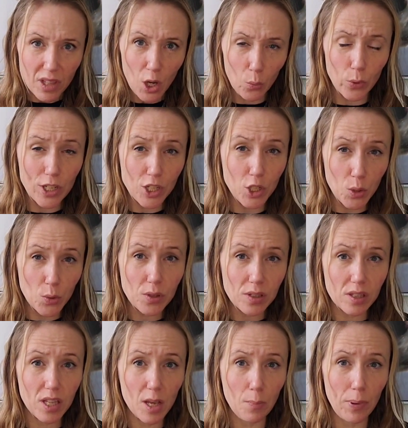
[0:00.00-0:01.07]
reduce
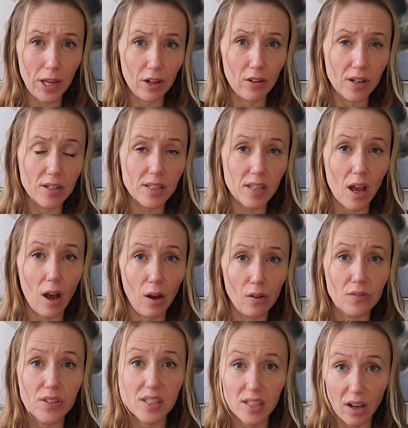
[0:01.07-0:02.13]
the appearance
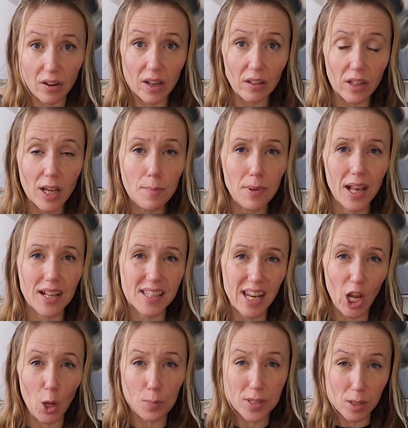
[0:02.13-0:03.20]
of cellulite, because it
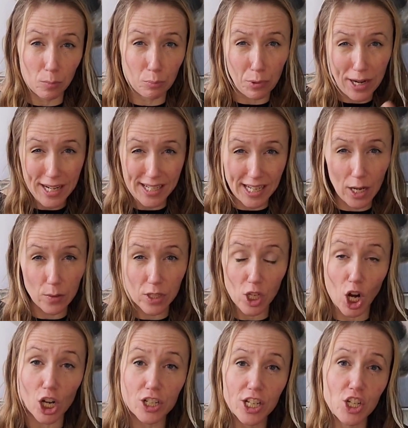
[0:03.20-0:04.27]
helps to break down
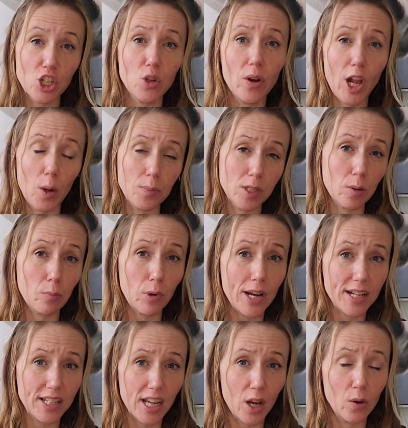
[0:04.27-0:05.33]
scar tissue, it helps to
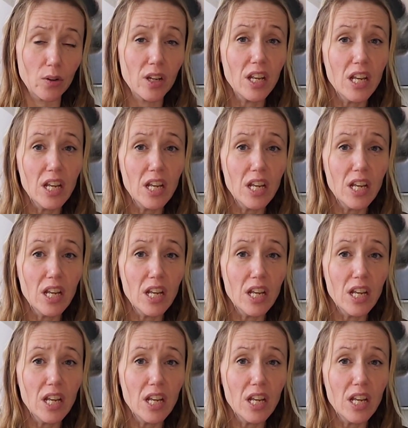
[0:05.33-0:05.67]
break down